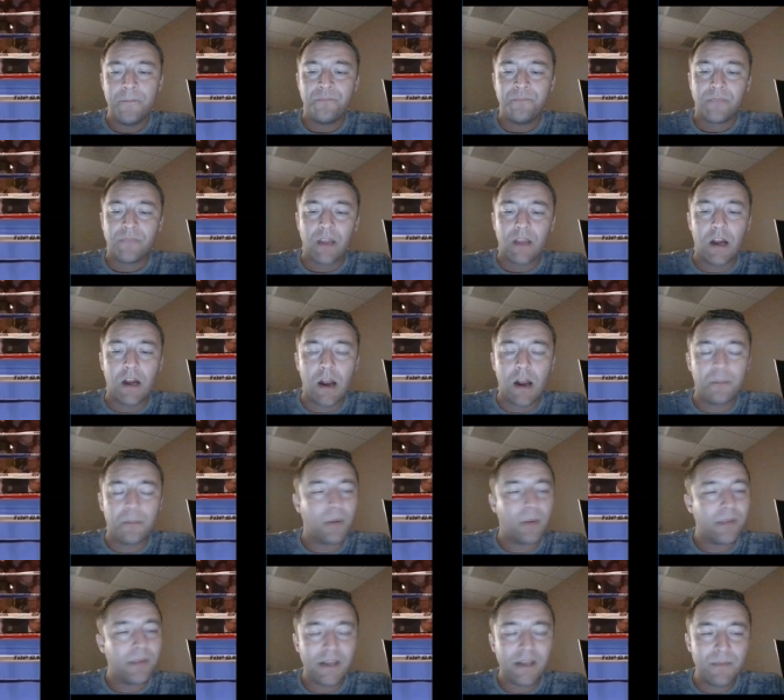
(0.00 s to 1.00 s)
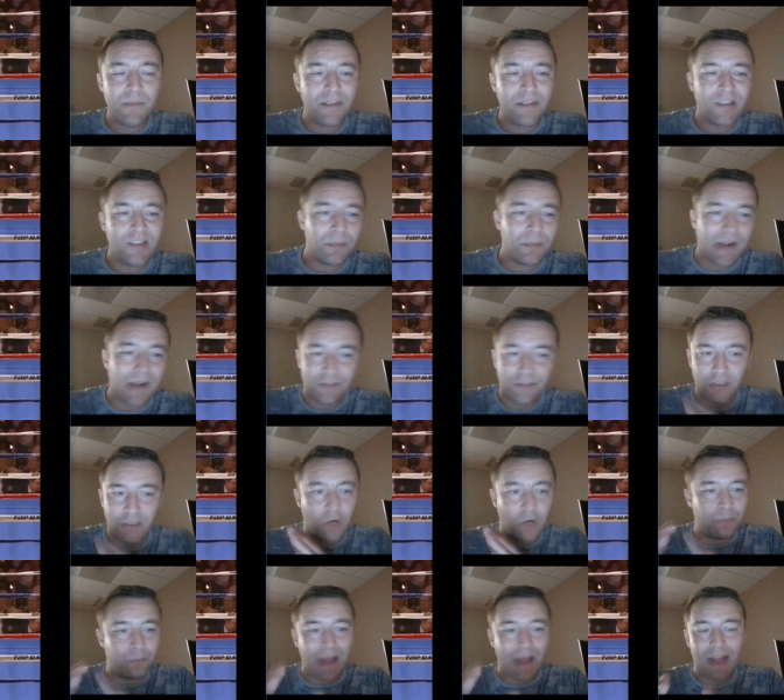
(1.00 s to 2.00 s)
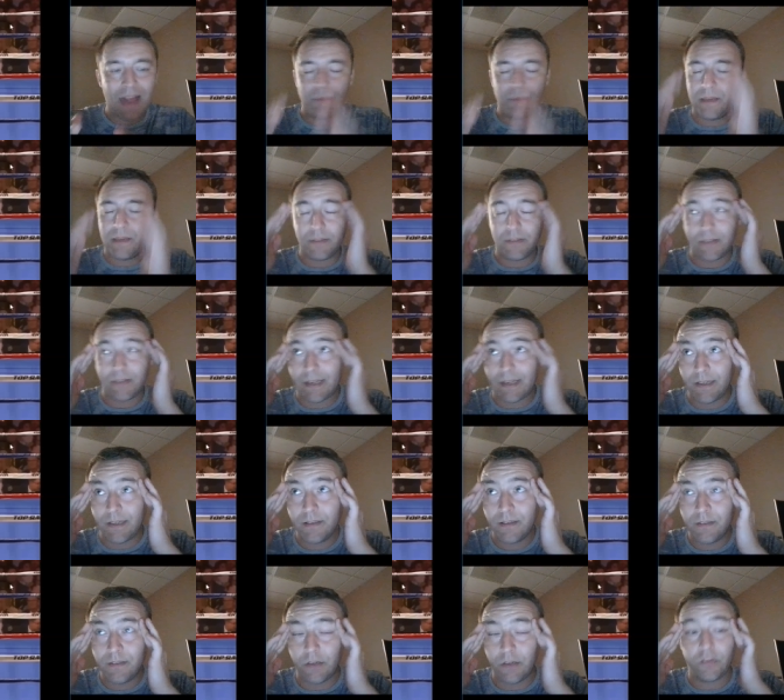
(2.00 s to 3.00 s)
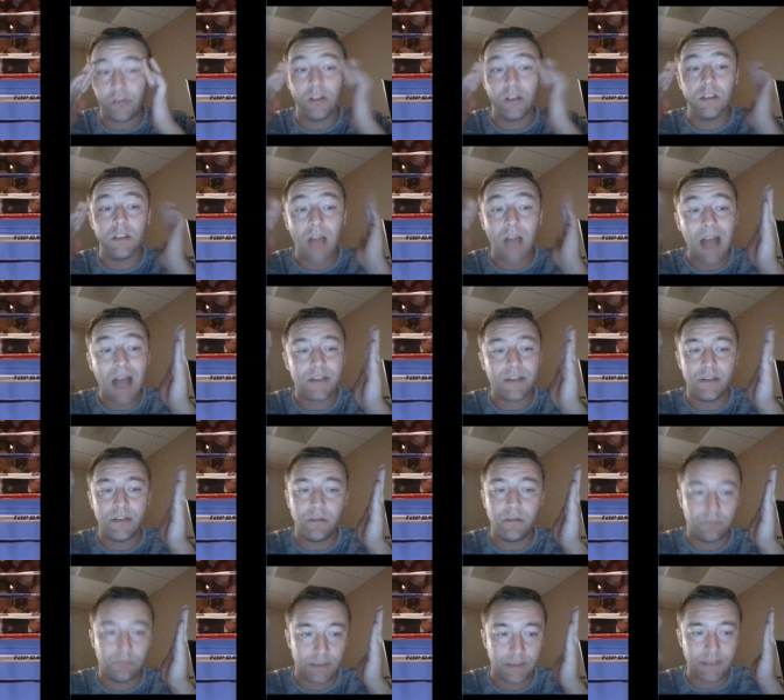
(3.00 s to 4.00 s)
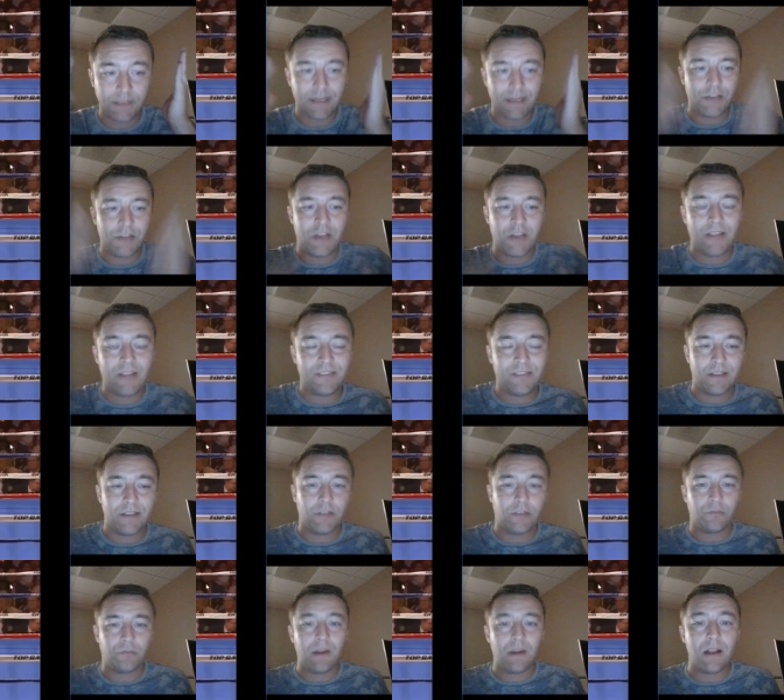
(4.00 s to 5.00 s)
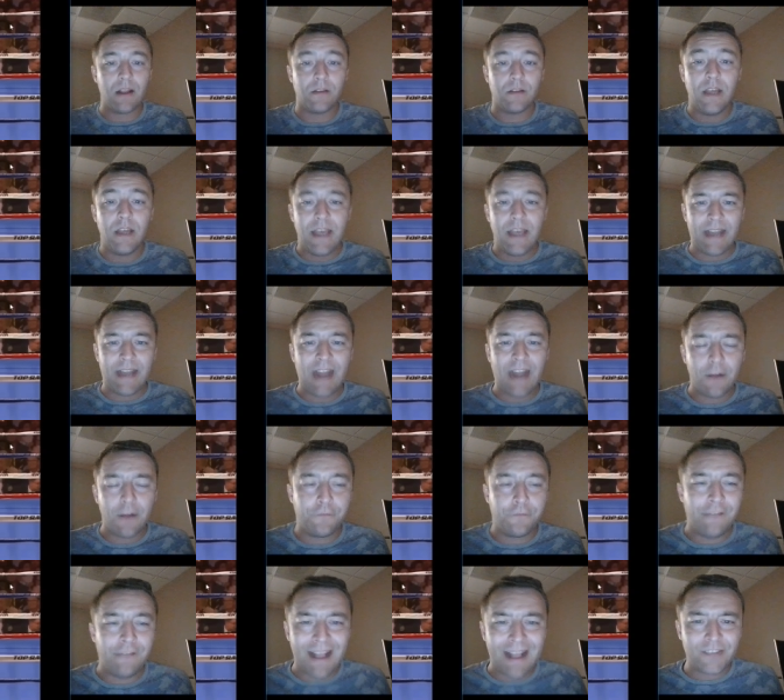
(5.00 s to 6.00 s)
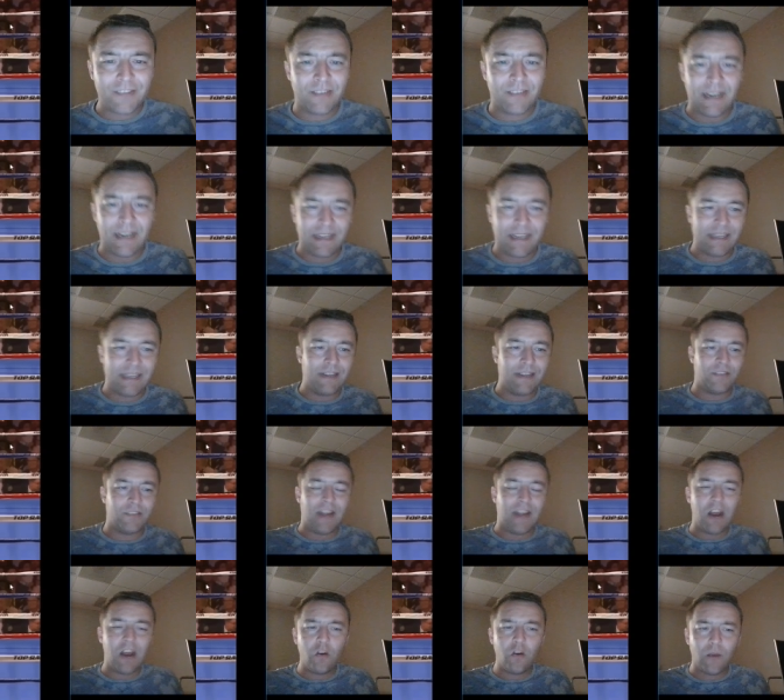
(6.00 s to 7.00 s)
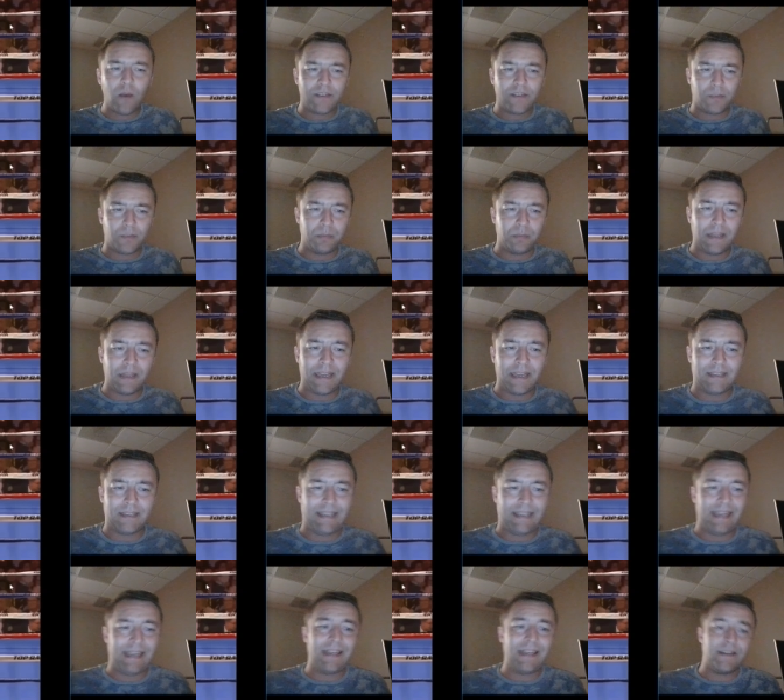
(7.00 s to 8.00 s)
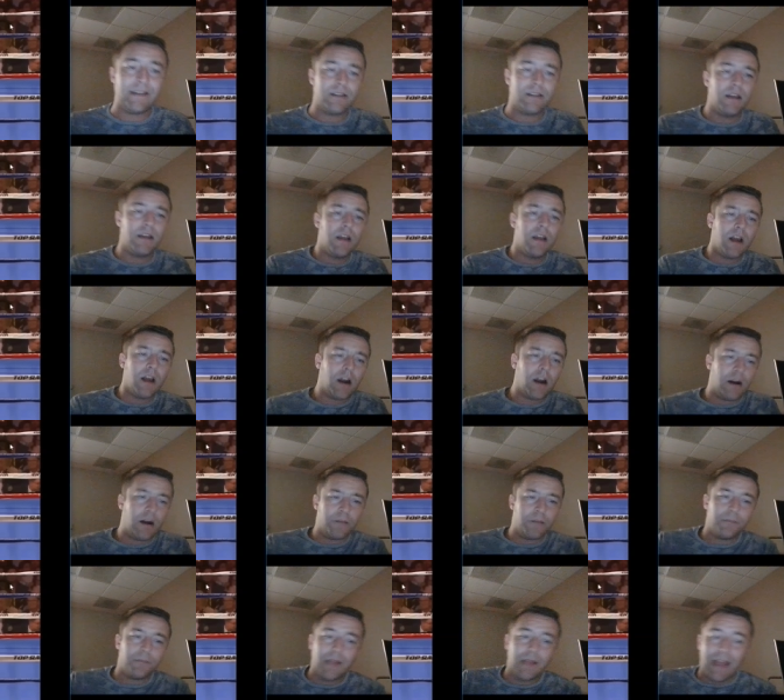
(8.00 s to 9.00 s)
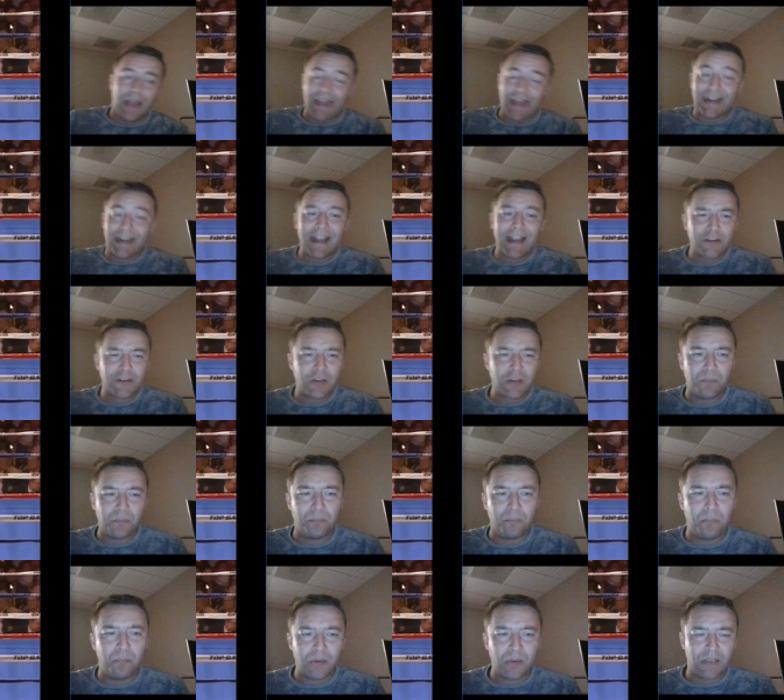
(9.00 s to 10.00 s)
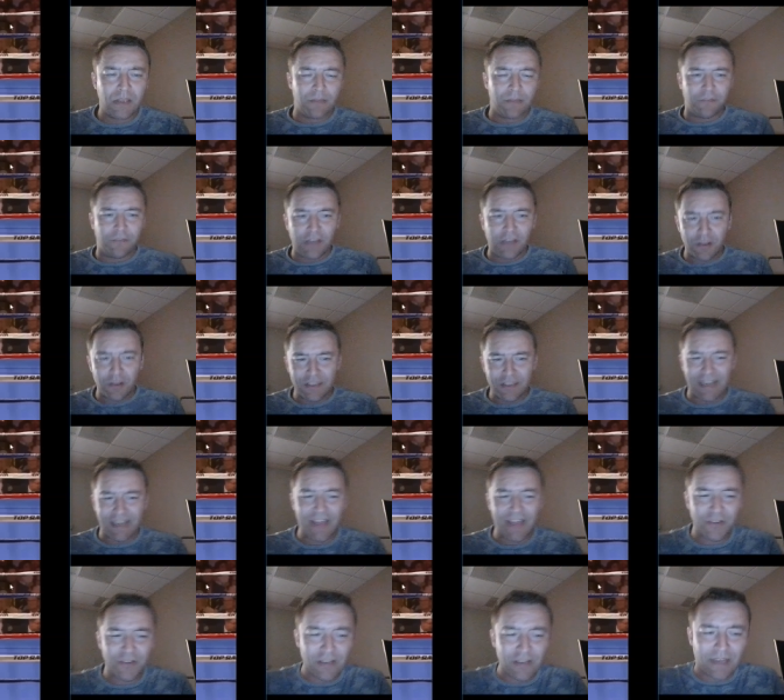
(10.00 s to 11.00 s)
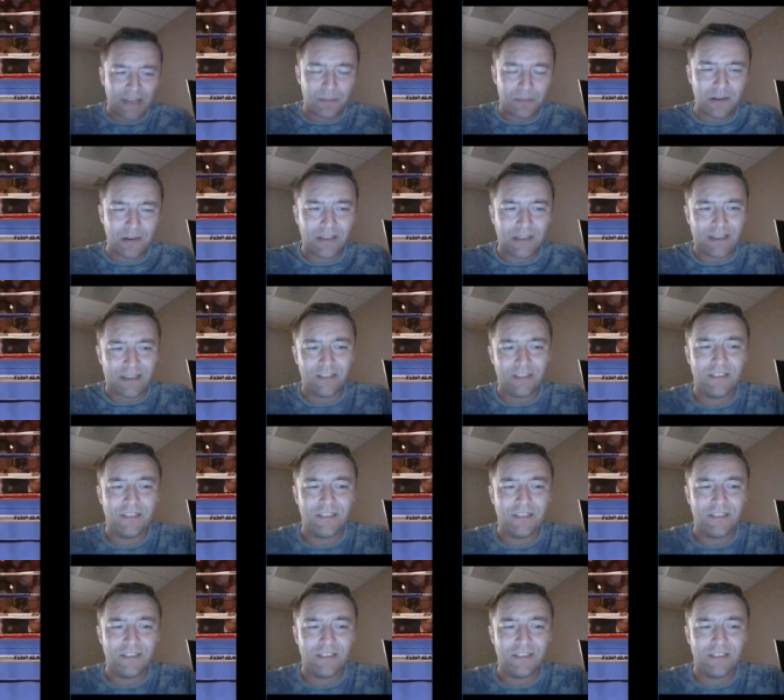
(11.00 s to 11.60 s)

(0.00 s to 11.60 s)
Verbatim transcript: Uh, I'm probably going to mess up and have to go back because, like, there's a lot to really digest in this round and how fascinating it is and how it winds up playing at the end. Um, and I actually put the video together, like, about, like, a,